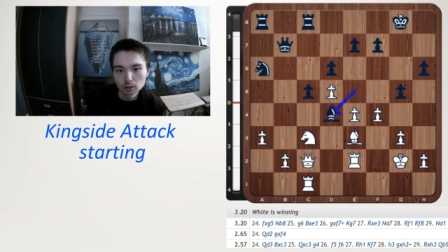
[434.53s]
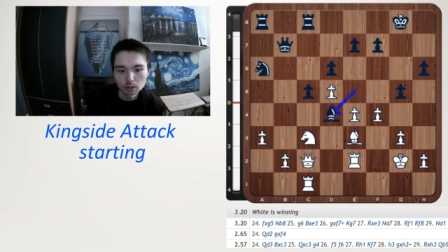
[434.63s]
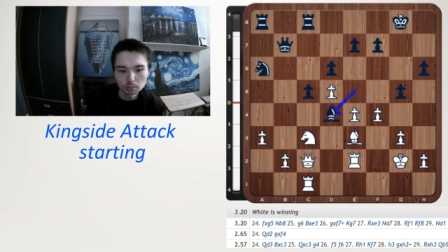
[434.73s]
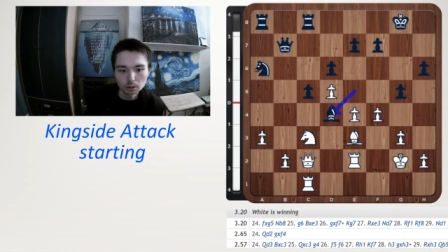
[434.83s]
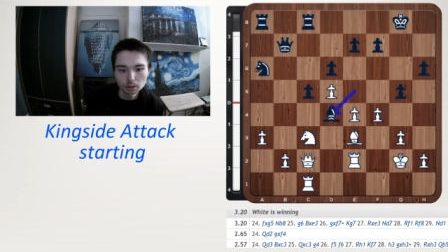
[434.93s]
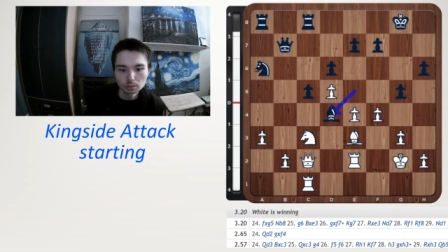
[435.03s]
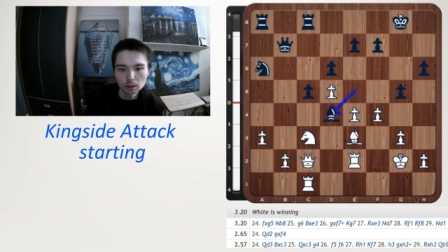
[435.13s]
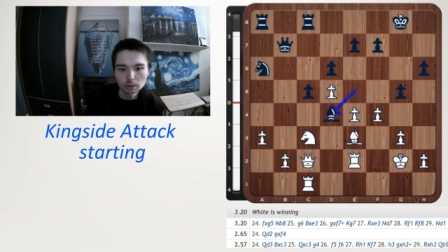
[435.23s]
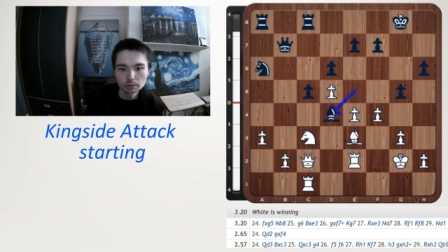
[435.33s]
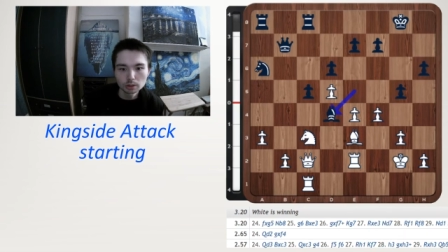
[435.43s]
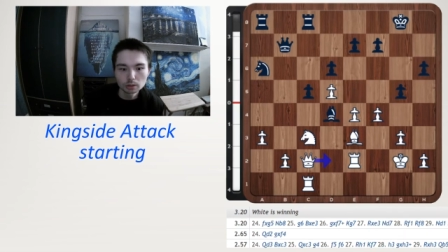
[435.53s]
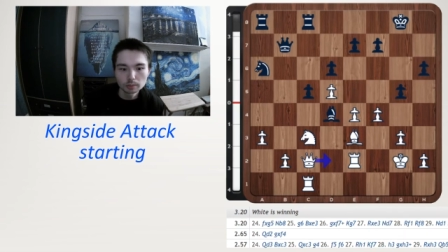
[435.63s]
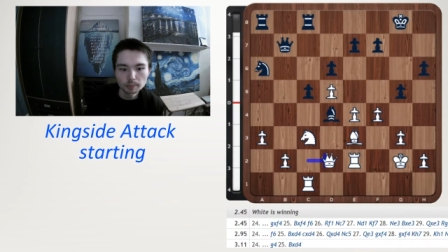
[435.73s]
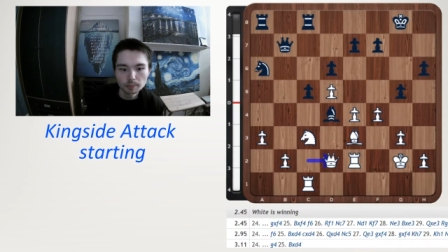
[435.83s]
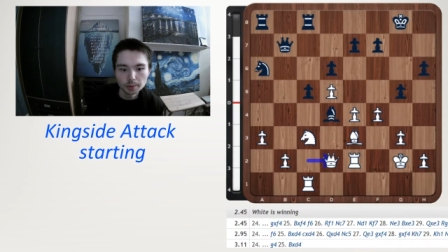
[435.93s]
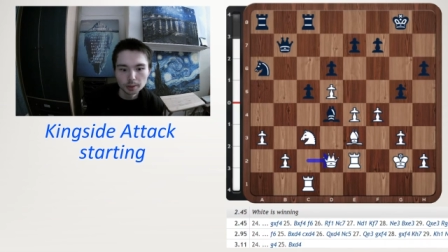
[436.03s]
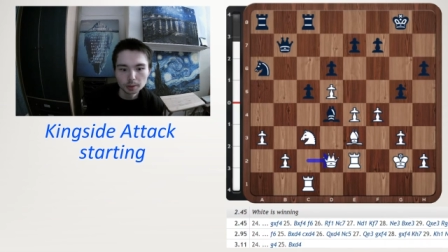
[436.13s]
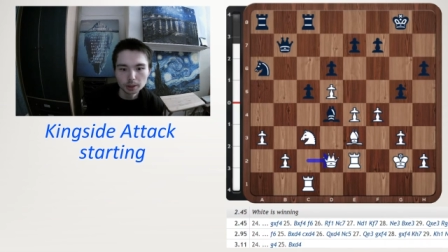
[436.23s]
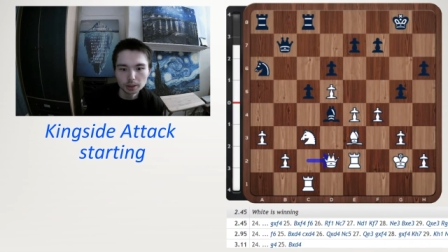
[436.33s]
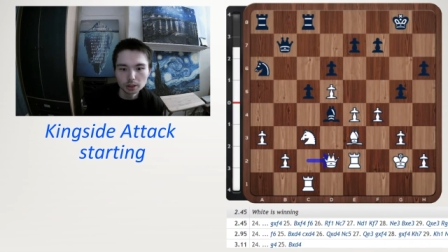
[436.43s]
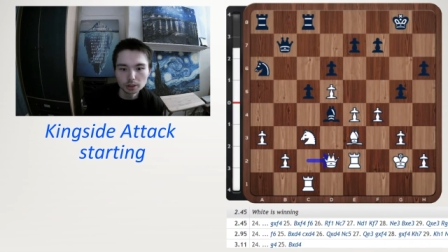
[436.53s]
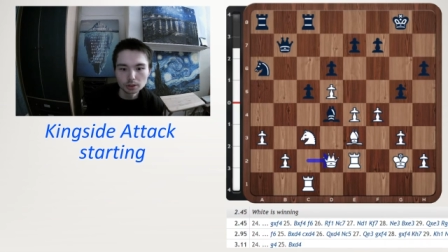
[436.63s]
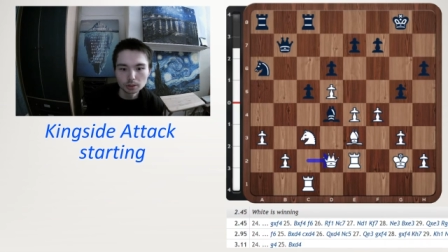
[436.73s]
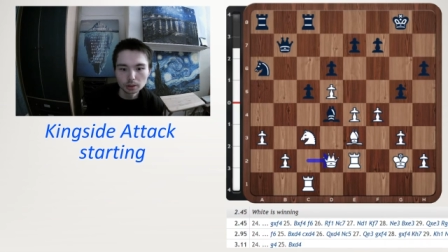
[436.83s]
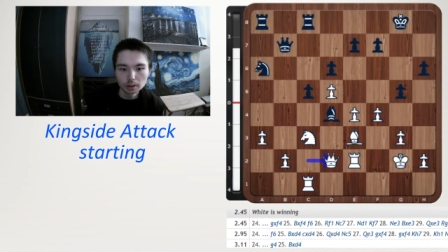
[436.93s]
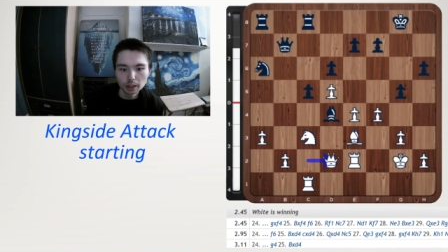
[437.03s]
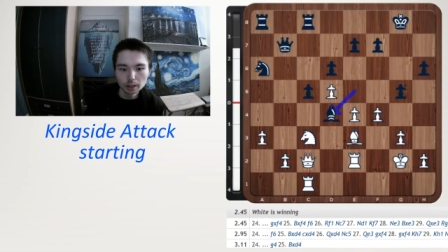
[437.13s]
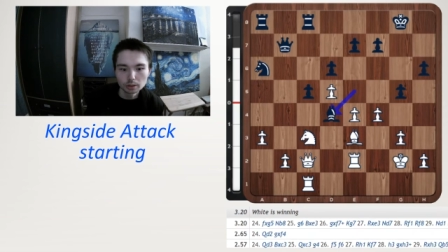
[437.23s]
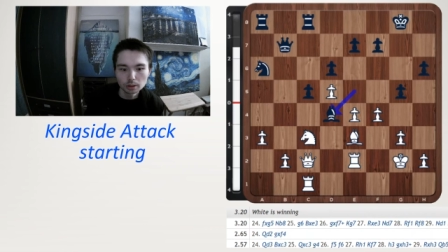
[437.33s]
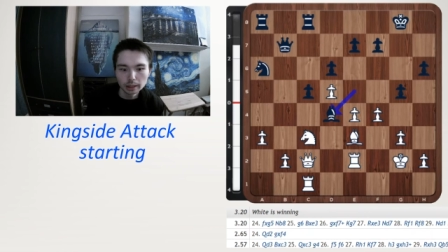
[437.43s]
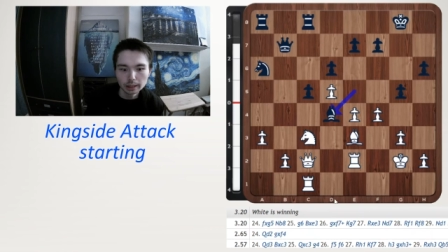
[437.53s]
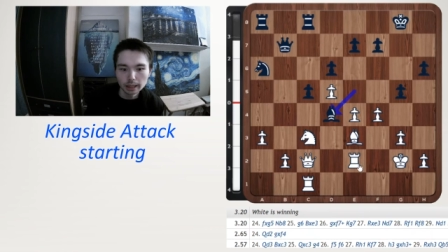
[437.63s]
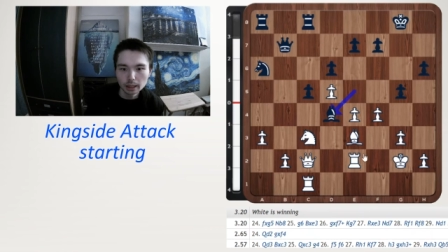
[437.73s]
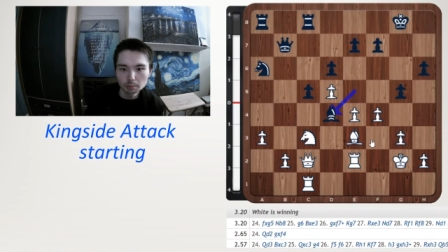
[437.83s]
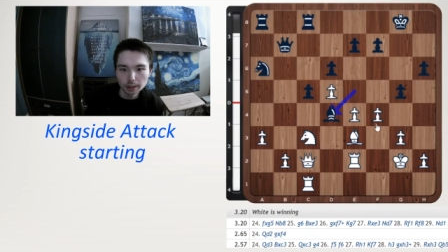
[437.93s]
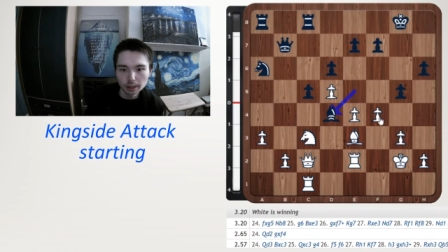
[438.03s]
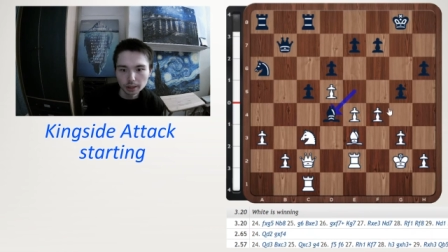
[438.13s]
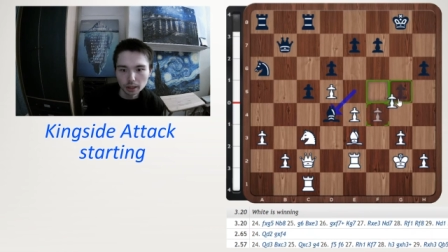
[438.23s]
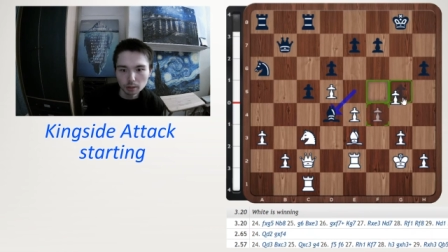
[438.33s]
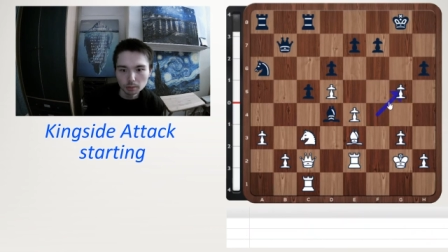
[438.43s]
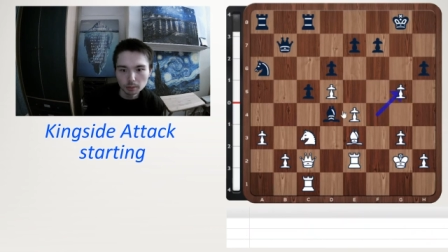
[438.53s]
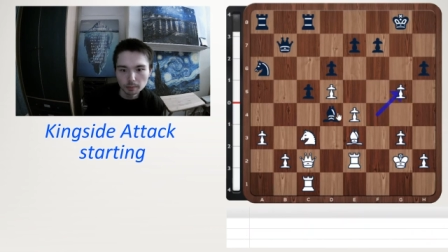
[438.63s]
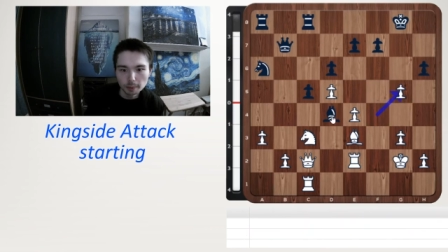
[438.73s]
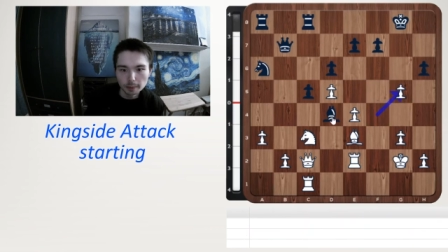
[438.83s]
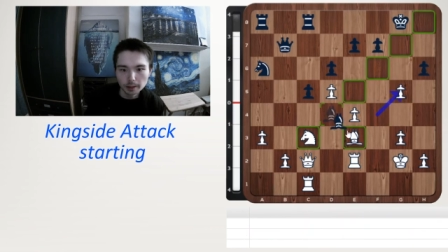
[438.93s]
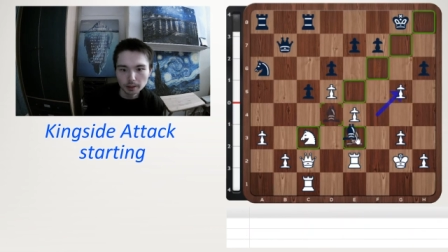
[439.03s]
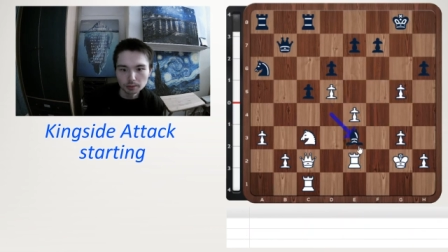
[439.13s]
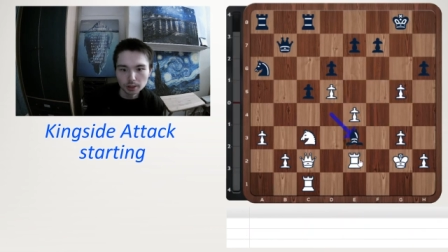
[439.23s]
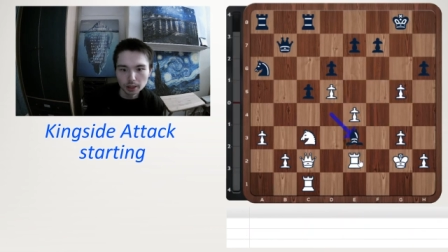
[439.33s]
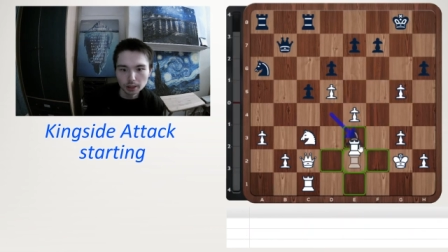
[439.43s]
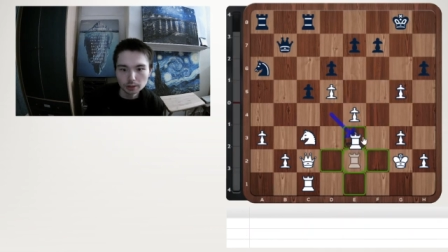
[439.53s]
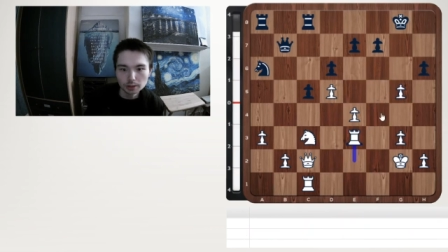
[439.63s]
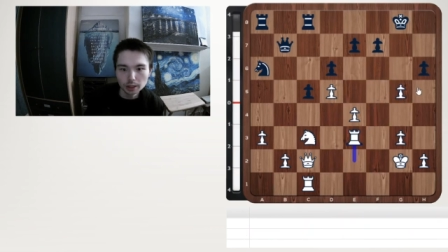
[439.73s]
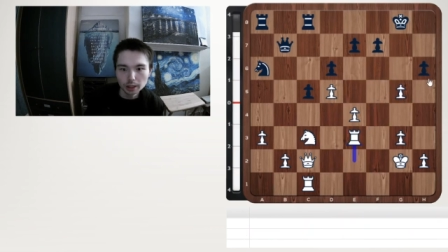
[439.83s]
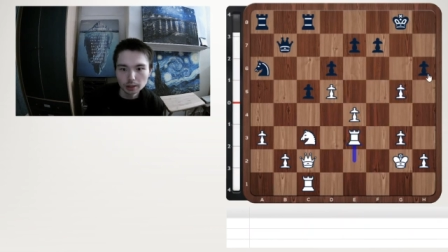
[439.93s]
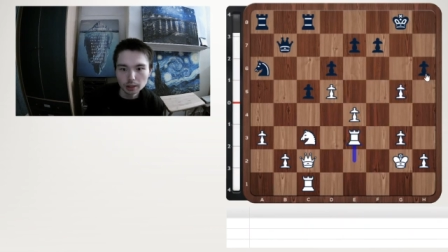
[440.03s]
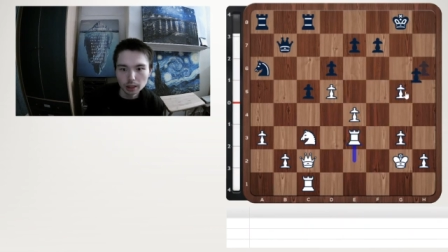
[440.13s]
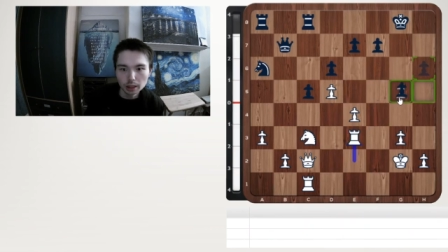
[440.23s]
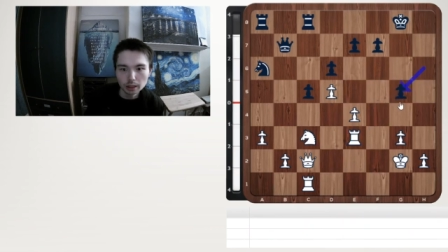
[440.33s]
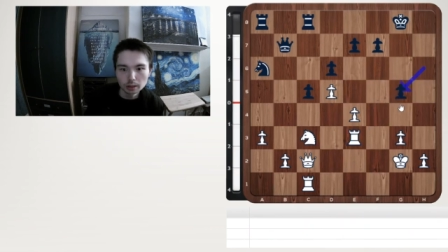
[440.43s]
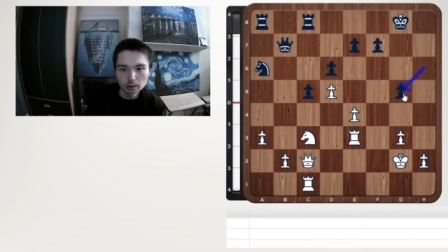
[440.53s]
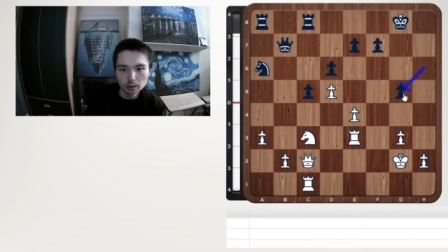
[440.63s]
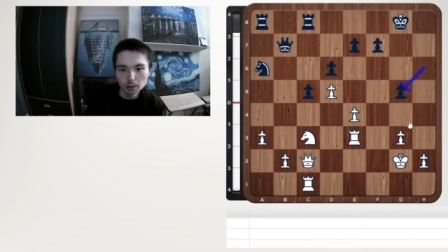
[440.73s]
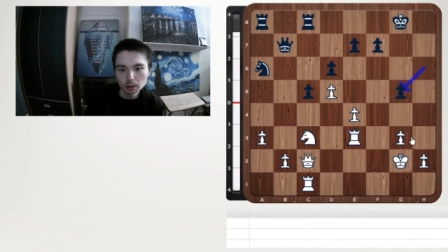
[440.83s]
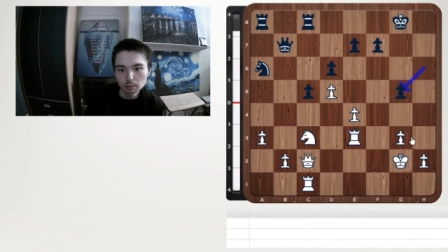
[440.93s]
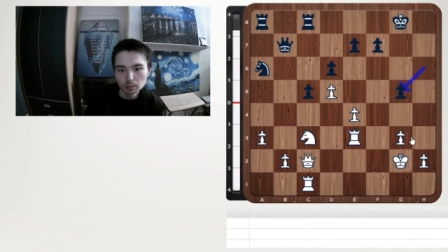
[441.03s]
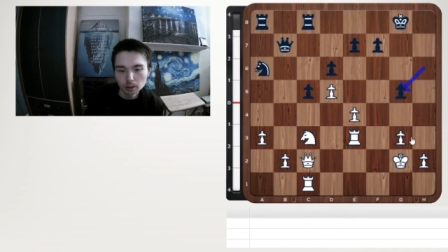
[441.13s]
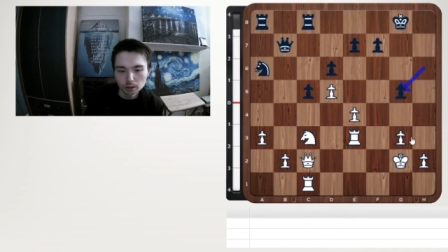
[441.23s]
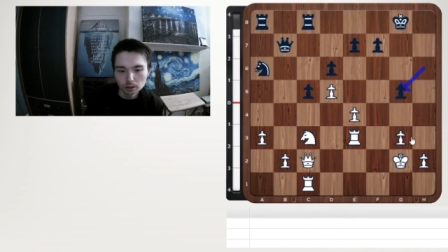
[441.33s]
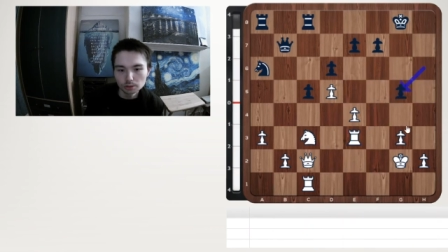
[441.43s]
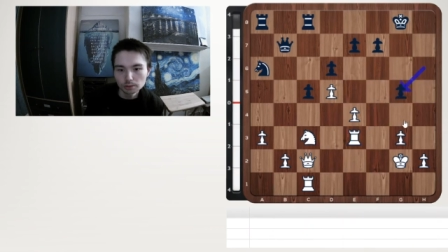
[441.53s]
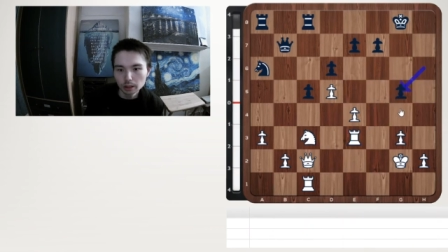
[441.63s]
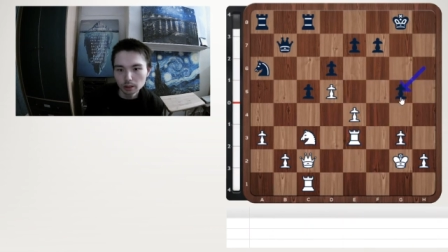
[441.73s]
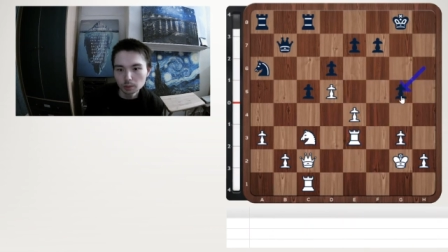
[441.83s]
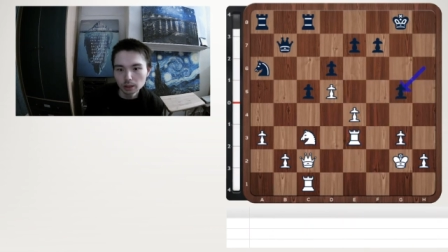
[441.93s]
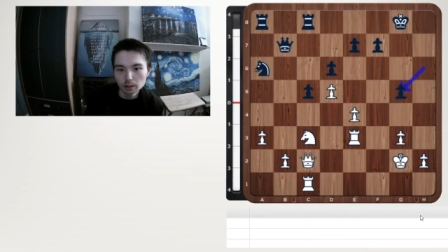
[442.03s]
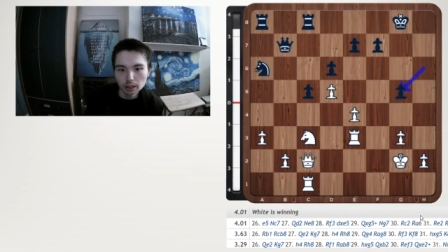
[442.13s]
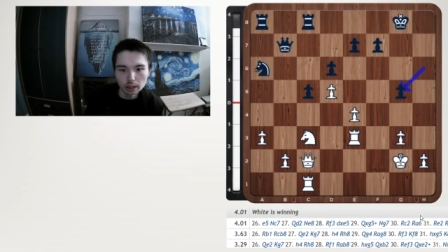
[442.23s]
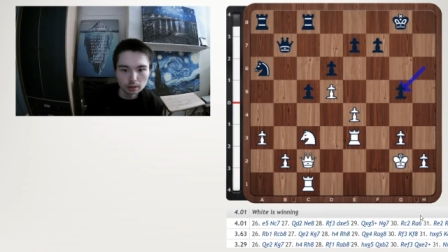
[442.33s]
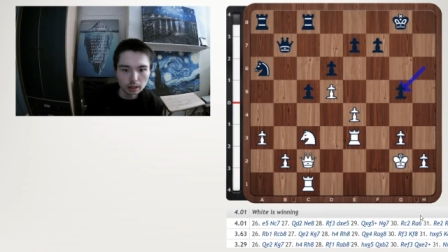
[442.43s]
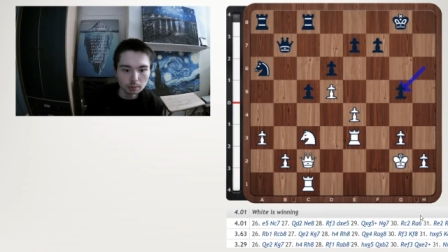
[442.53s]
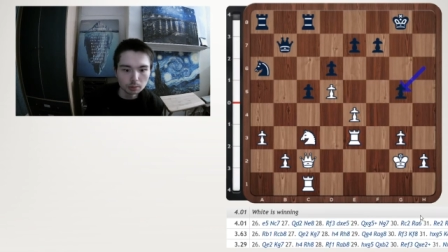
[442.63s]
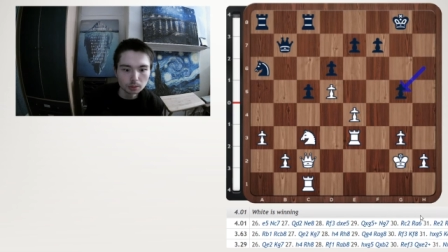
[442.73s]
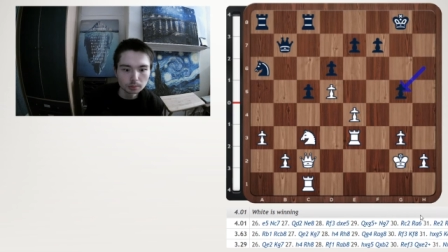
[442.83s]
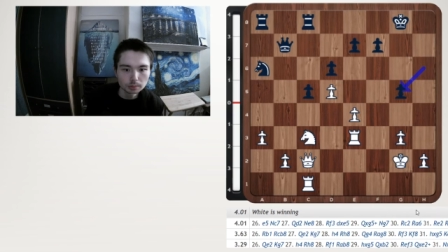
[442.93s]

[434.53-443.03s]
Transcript: Bishop d4, queen d2. Okay, so I can break it up. And if take, take here, I mean, just find a way to get to that pawn.